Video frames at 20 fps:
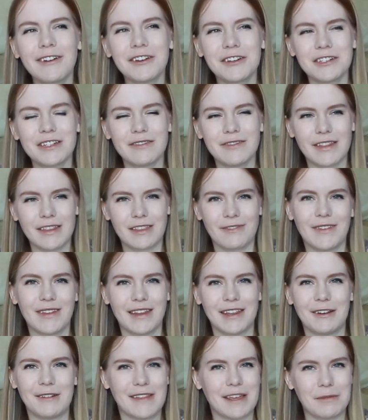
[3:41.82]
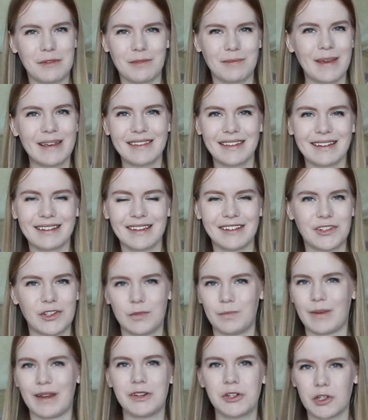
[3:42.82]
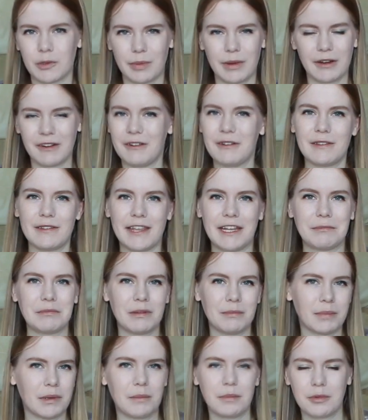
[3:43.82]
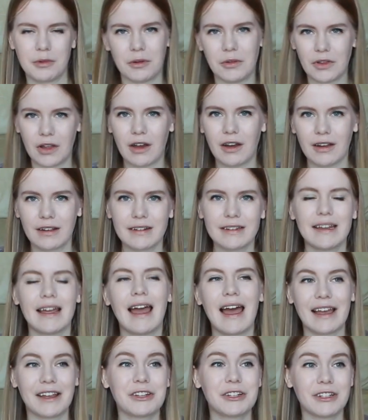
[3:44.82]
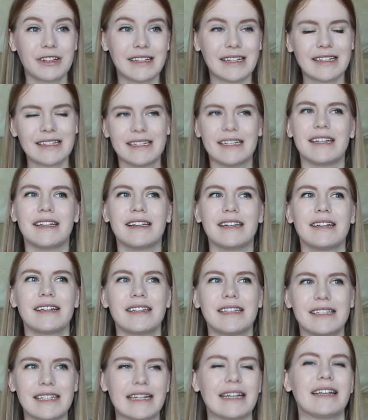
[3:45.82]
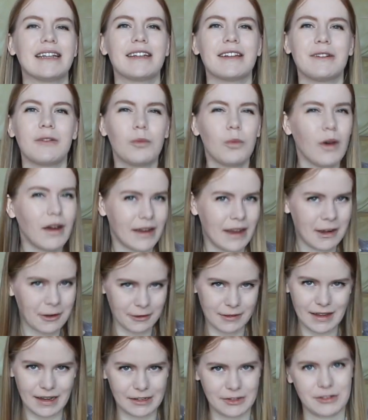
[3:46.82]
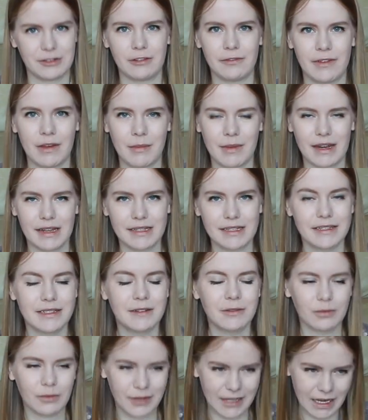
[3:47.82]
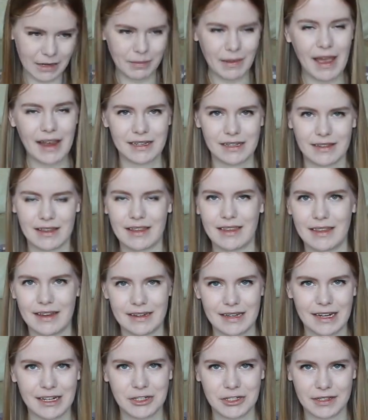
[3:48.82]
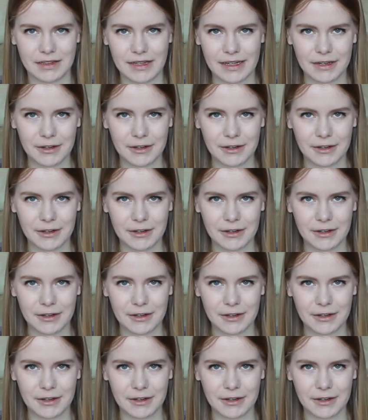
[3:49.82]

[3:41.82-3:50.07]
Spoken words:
version of this video that was basically just Ben Shapiro's segment but prolonged actually did cite one intersectional feminist. We'll get back to that citation